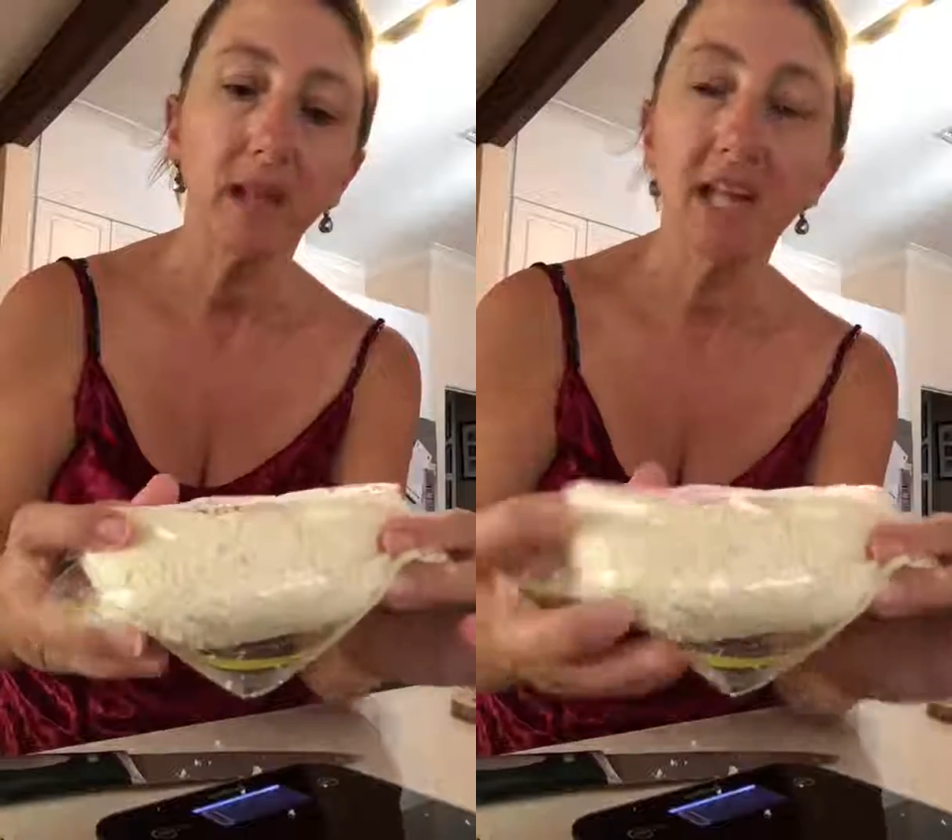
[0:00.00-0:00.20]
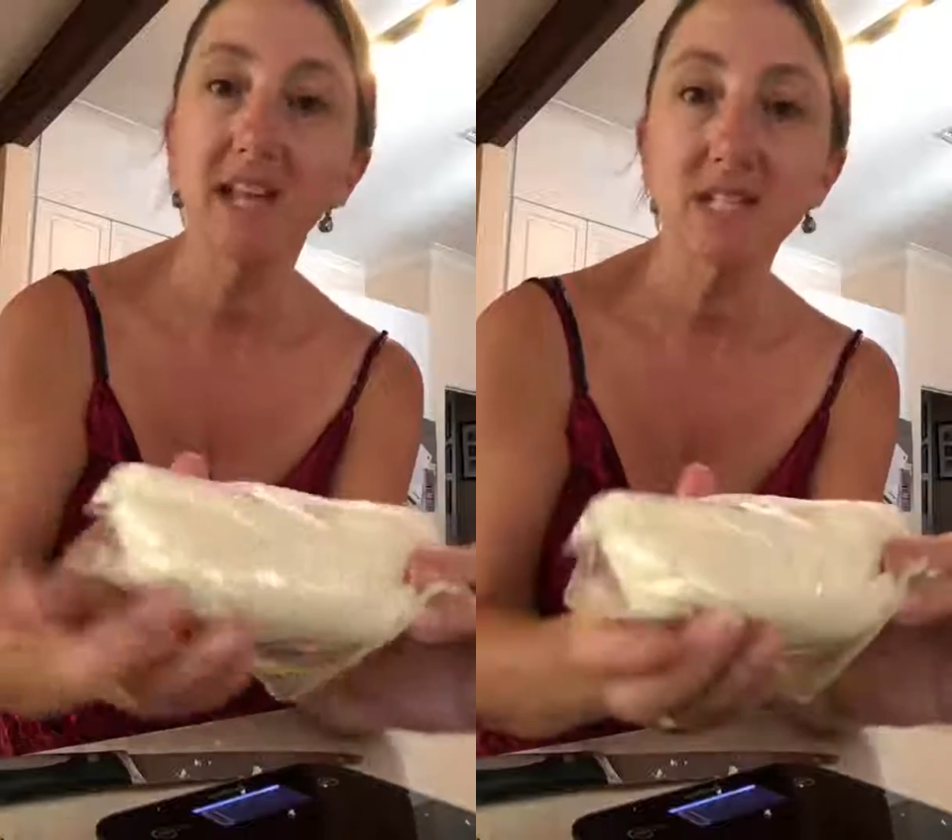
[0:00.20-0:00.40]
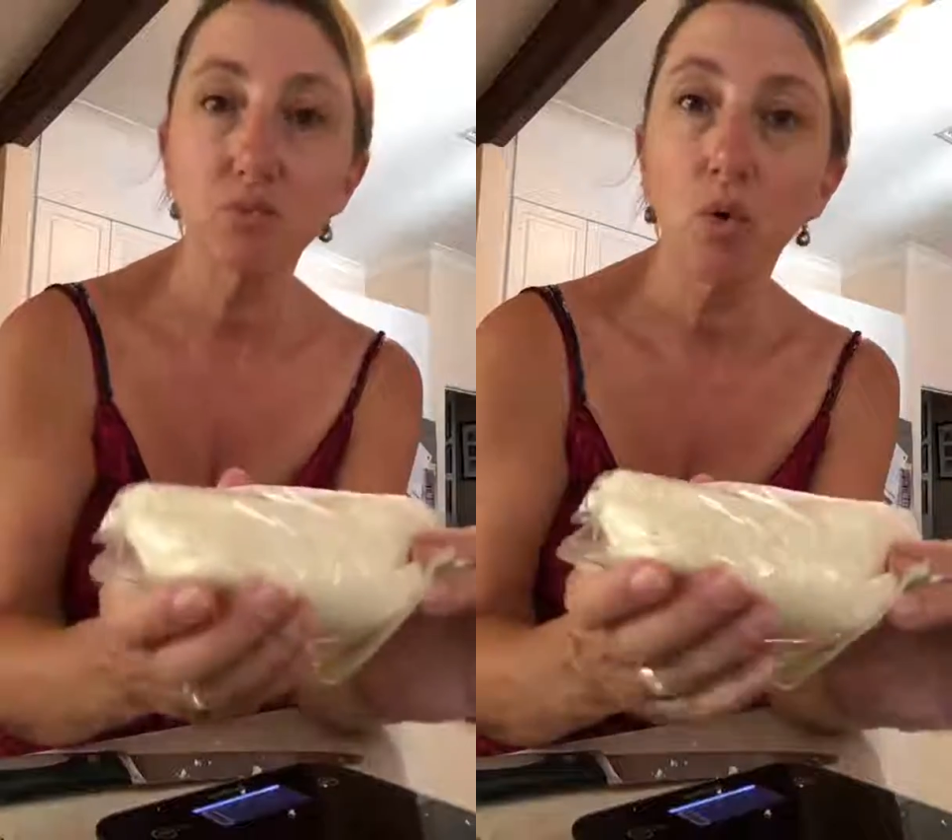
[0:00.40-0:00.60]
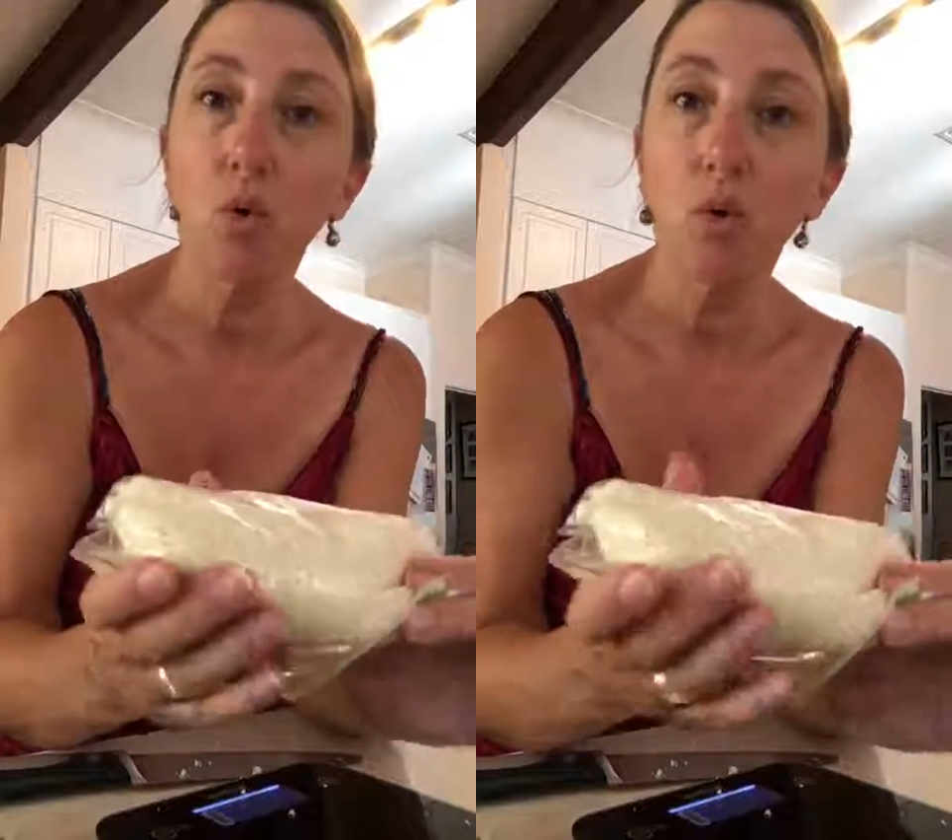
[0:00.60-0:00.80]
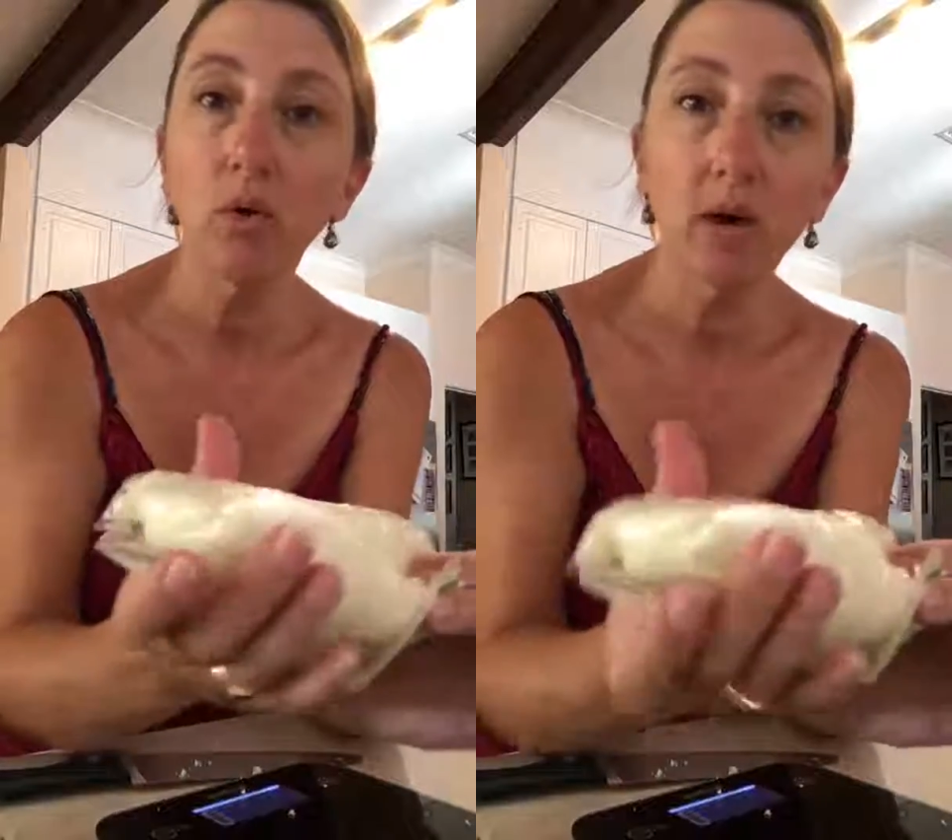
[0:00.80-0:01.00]
And that's
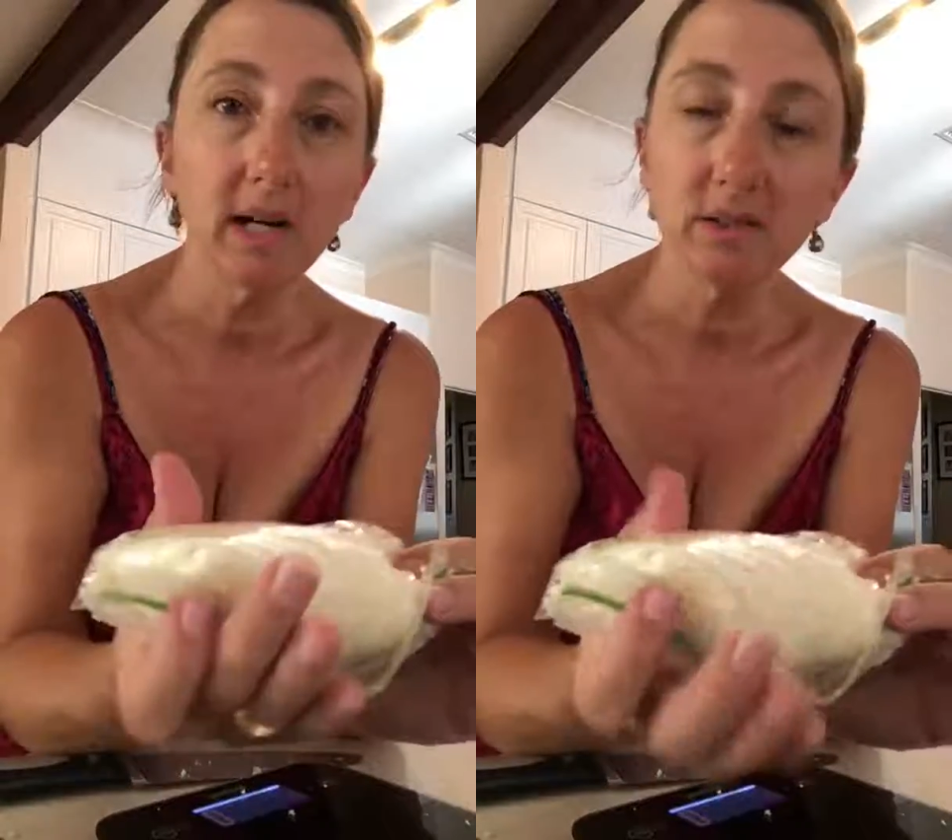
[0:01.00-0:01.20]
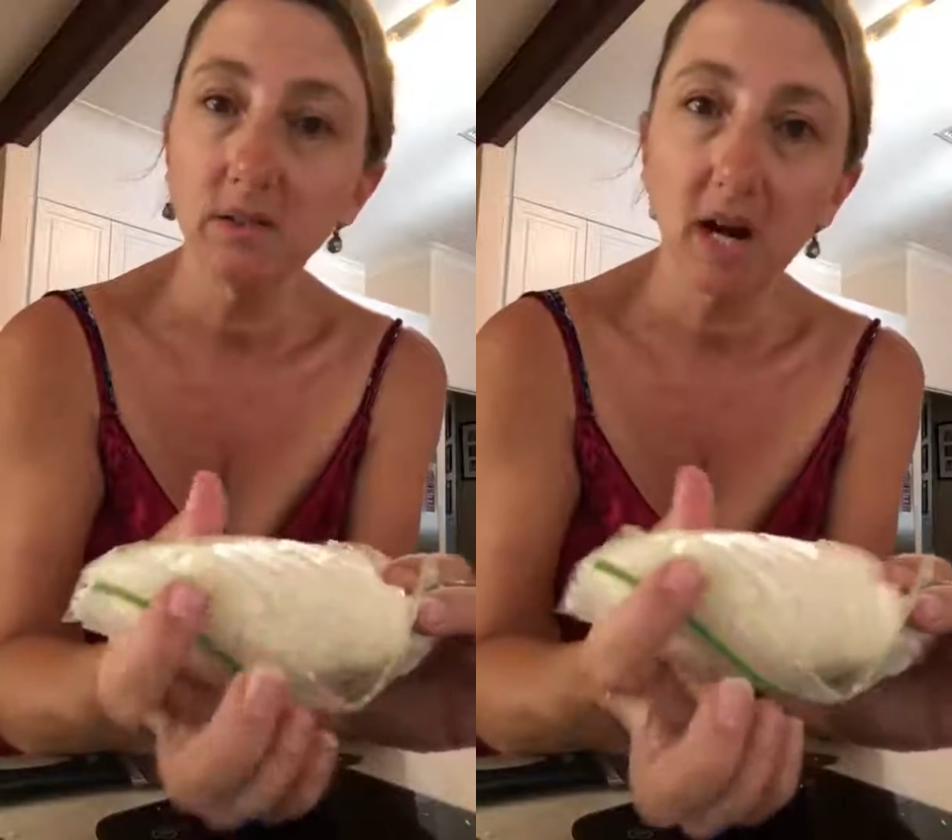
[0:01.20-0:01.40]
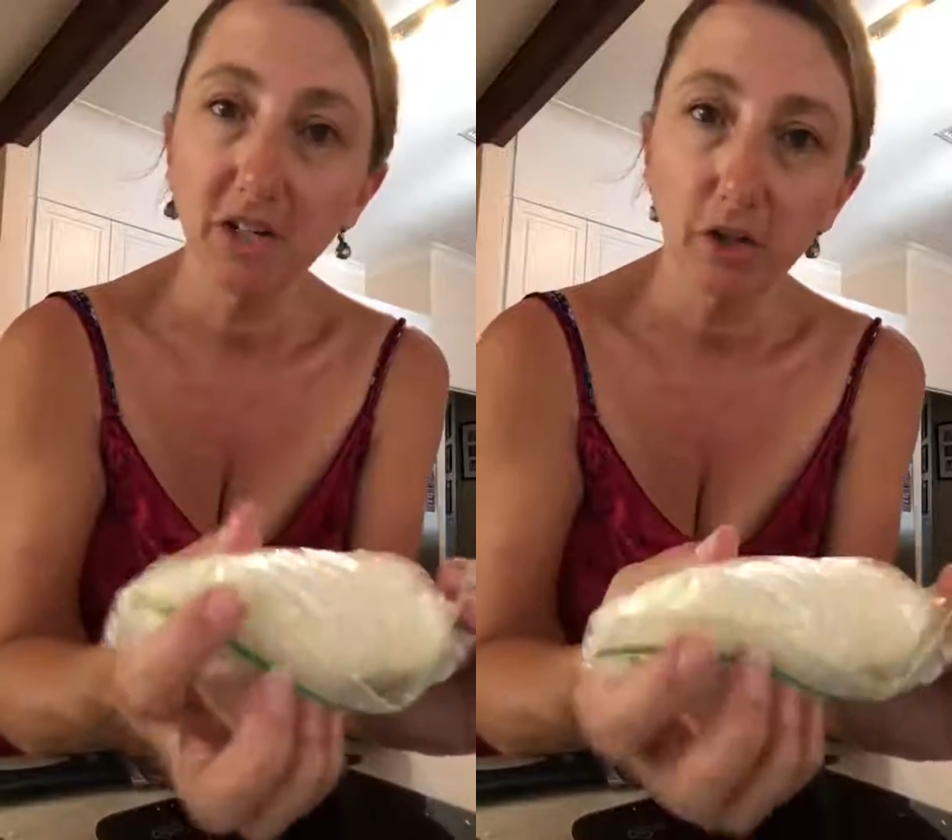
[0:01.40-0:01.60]
raw. I